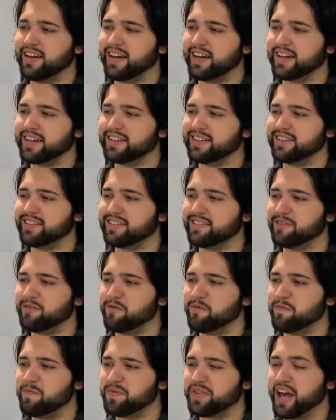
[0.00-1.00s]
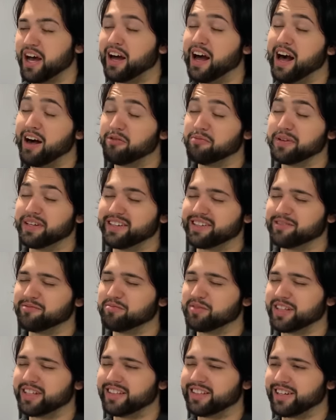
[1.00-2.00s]
and I'll be
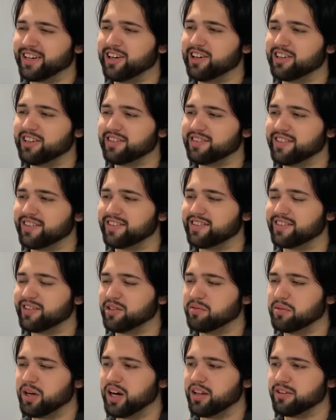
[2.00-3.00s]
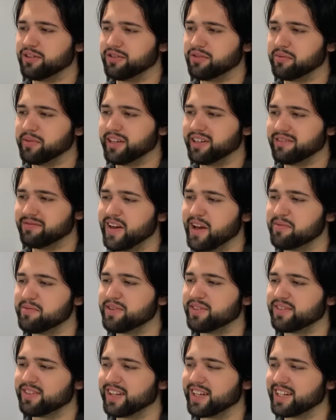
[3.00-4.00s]
completely honest, it still bothers me. I'm
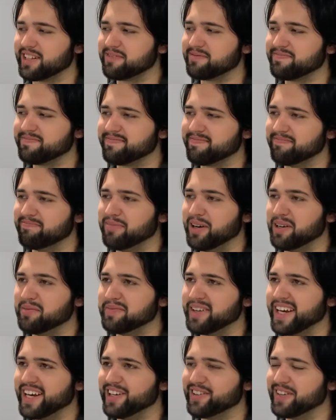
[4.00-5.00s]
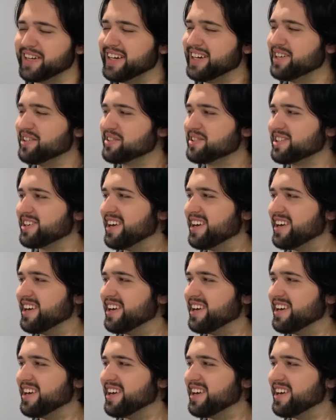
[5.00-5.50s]
just like bummed out now.